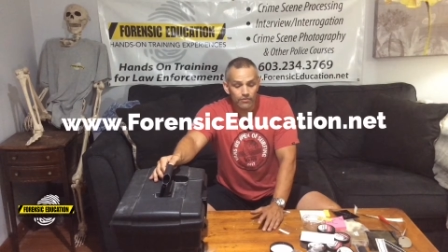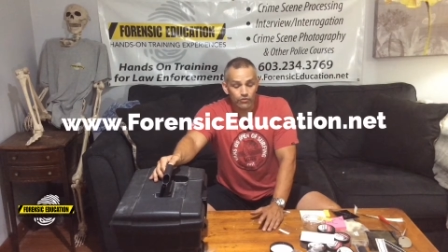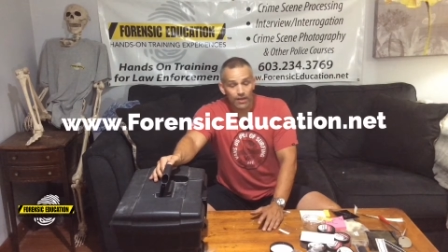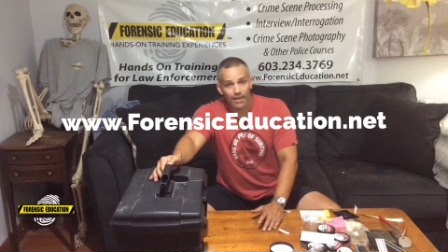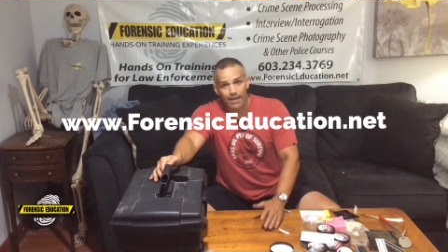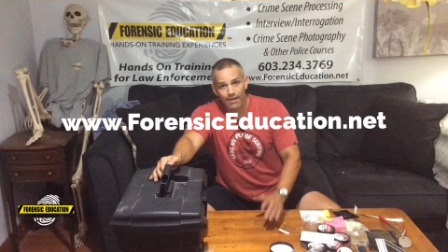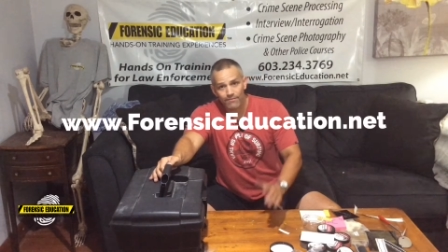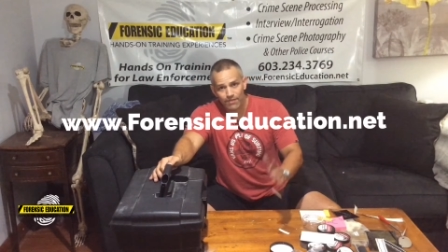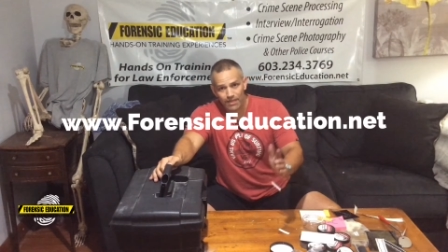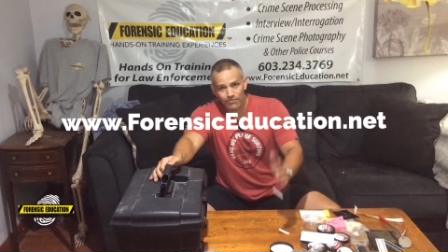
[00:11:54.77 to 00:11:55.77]
That's all I
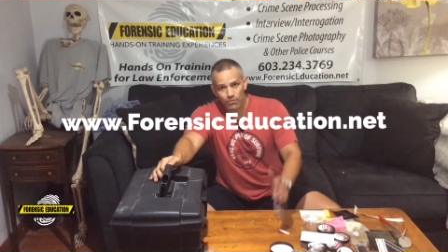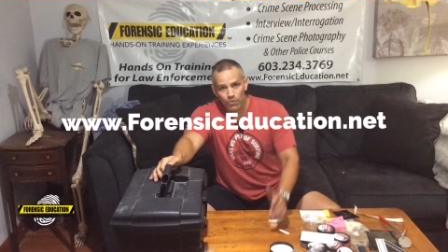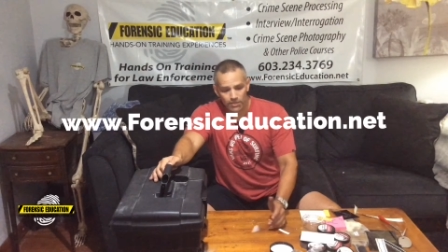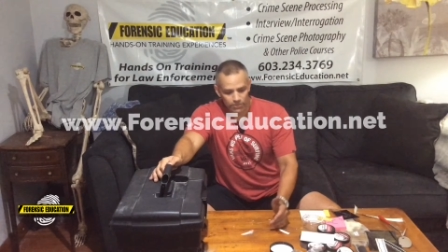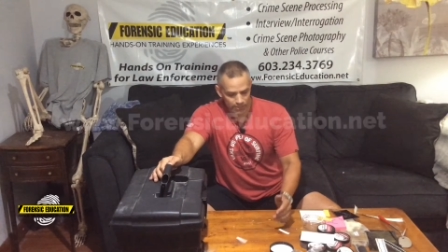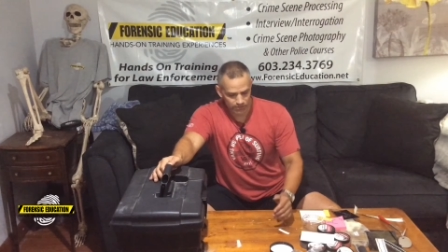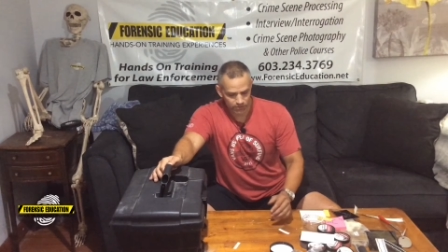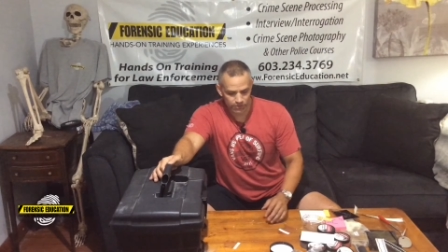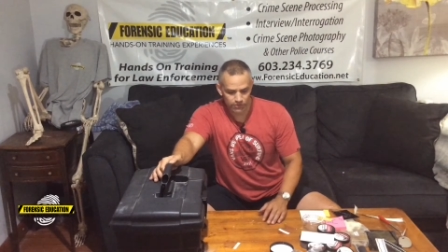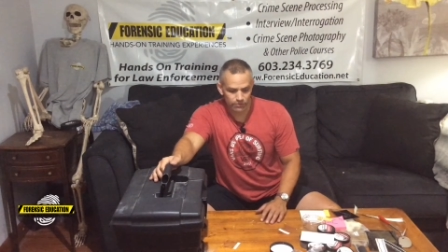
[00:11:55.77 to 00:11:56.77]
have. Thanks for watching. I'll
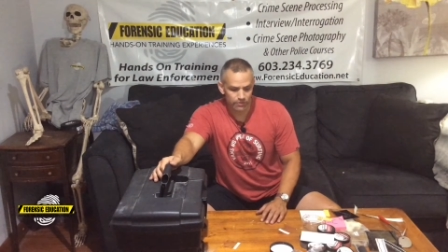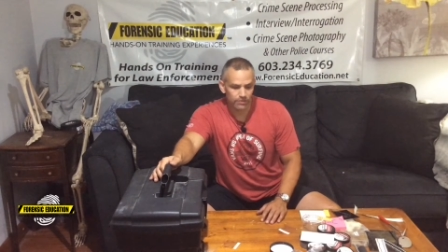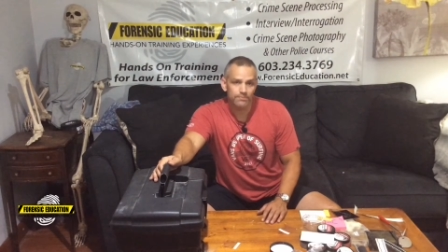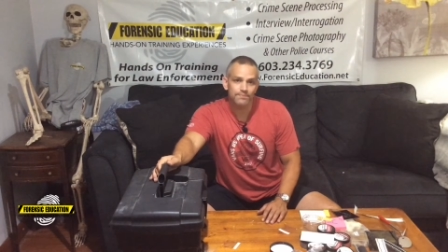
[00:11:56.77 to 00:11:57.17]
see you soon.